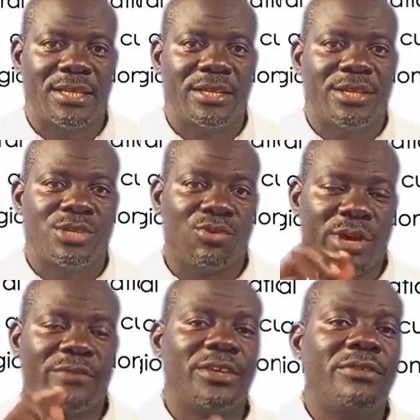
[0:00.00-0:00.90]
So we
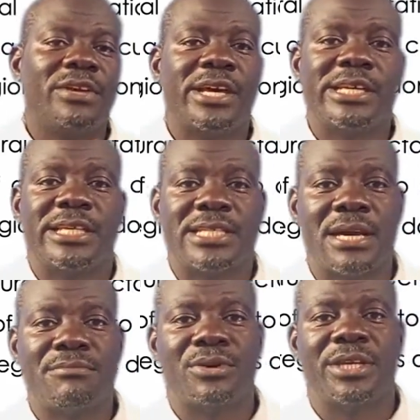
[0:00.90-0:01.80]
have given an
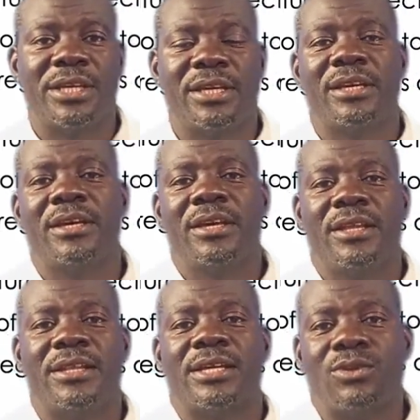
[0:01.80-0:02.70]
example here
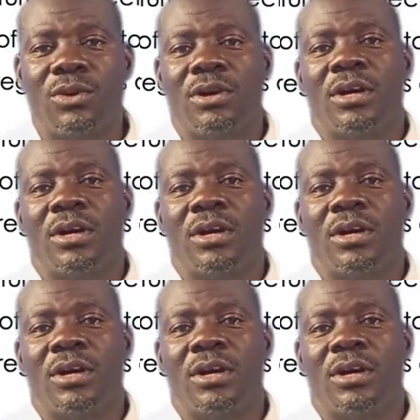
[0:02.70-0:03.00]
that